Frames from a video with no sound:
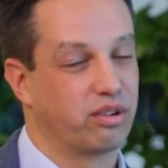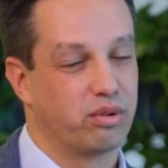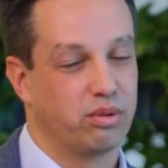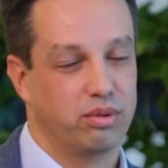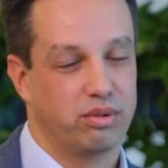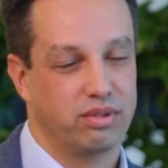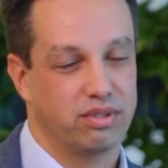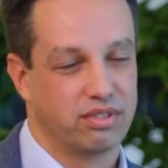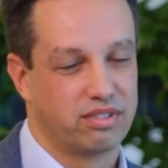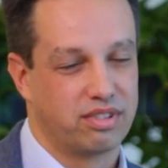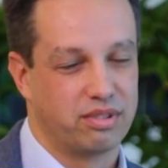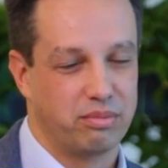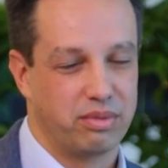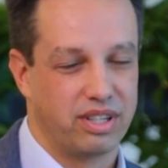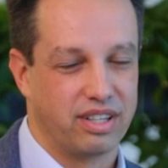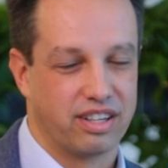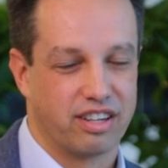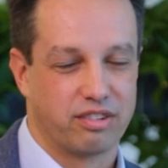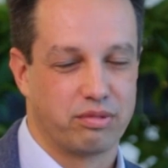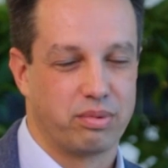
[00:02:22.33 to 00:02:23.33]
cool to
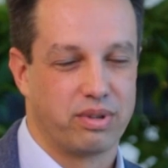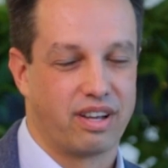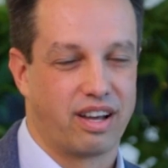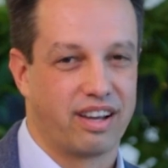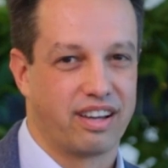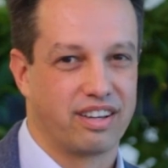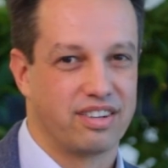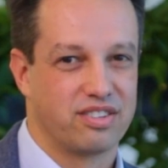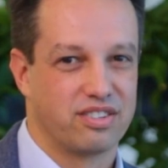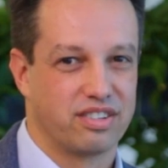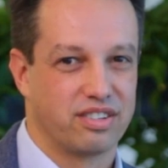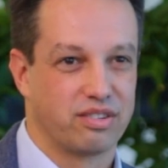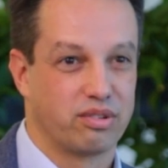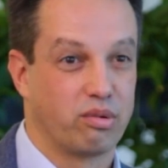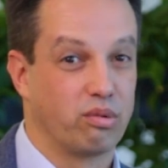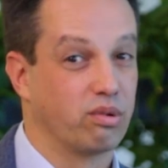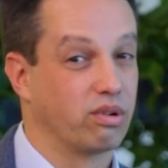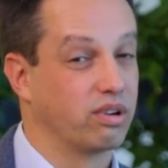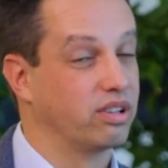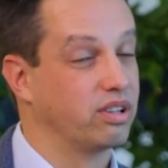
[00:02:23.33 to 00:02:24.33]
be an FBI agent,
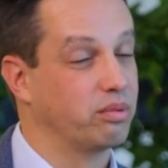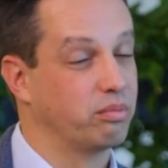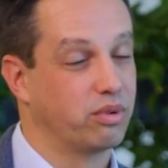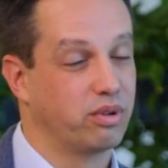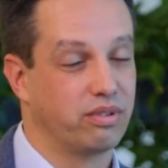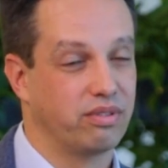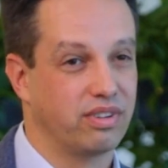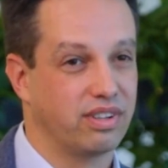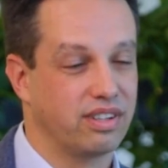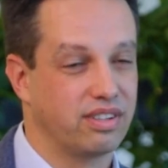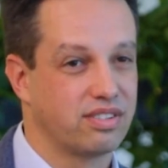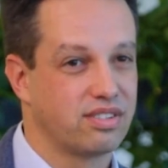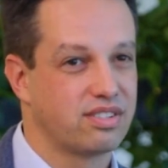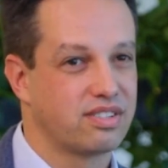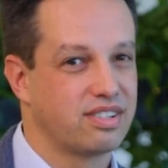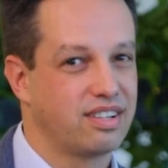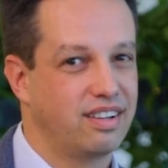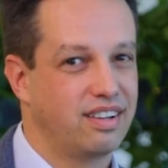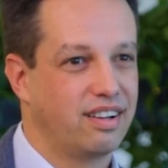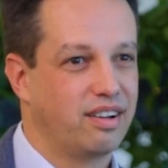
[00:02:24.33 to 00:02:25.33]
or in the movies.